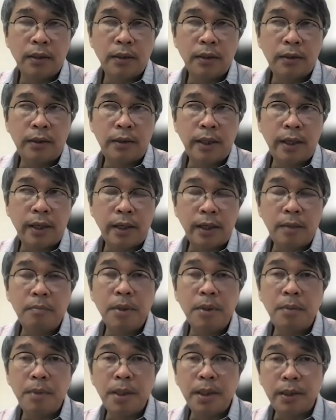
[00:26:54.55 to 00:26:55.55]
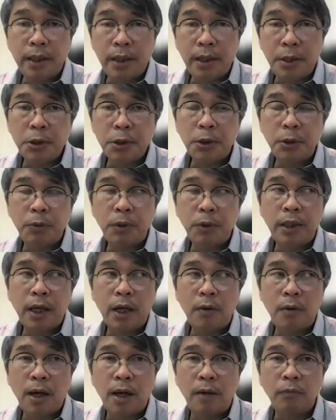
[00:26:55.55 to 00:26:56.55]
their implementation will
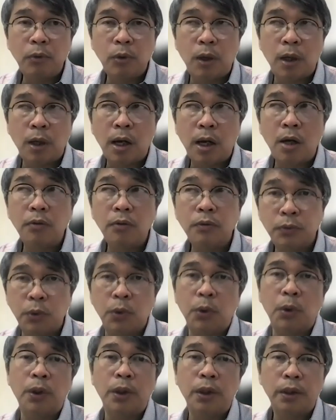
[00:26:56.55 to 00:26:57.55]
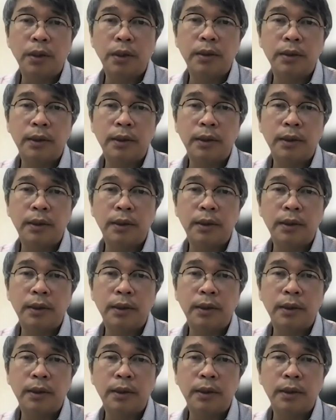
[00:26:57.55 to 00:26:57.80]
now have to account for